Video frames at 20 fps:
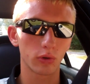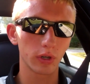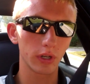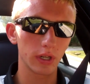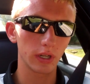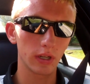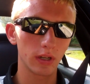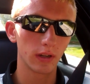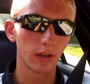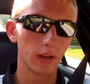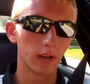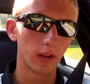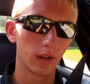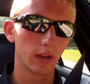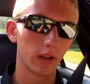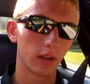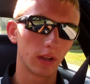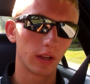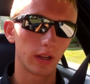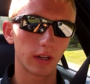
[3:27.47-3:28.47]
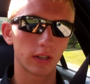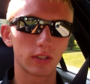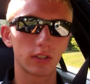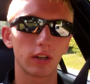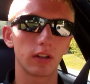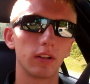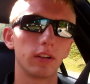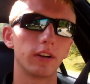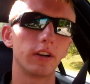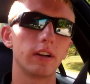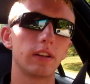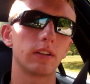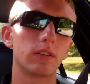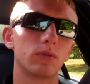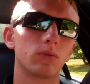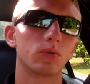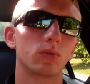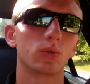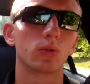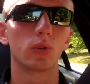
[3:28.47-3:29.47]
three, accelerating
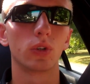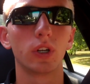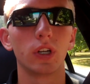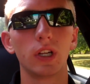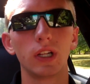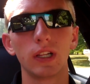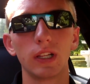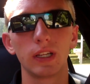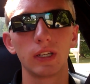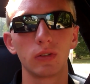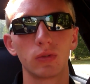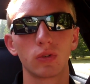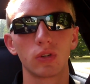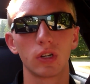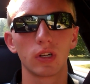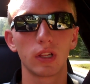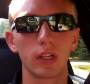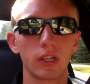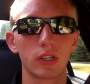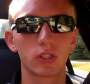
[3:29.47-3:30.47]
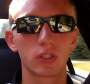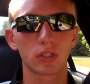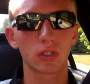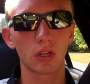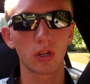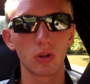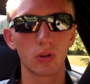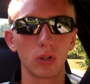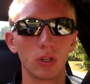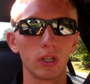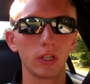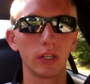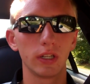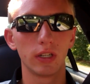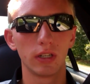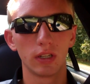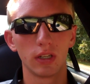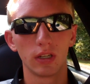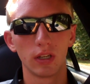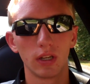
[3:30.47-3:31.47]
really, really slowly,
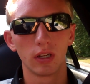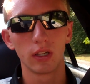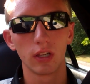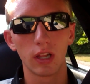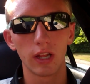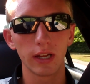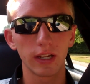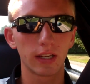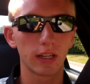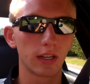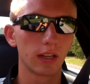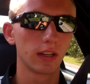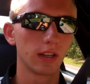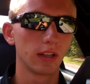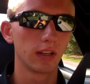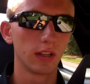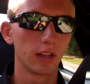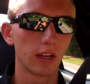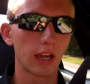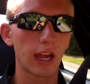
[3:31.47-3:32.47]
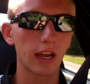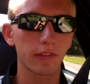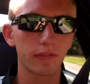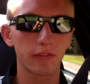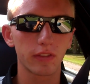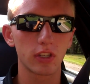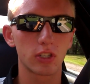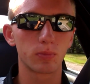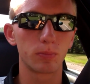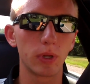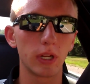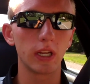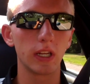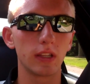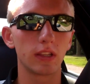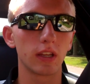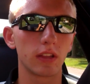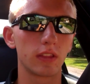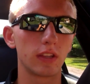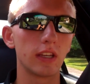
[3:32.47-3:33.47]
like half the
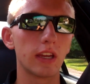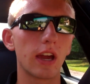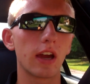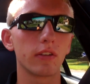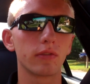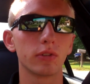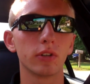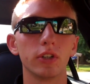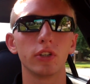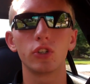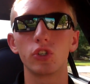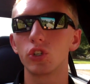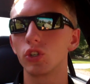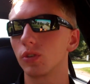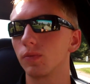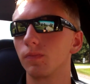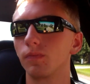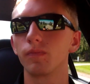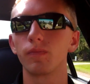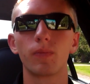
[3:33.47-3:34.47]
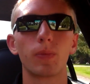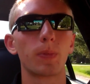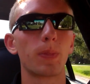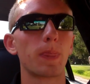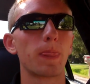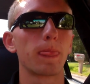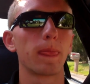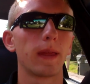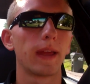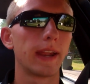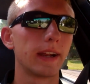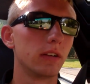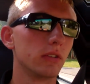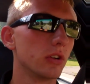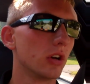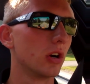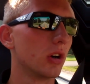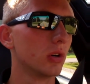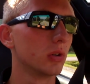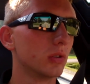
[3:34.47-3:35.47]
speed that the average, I don't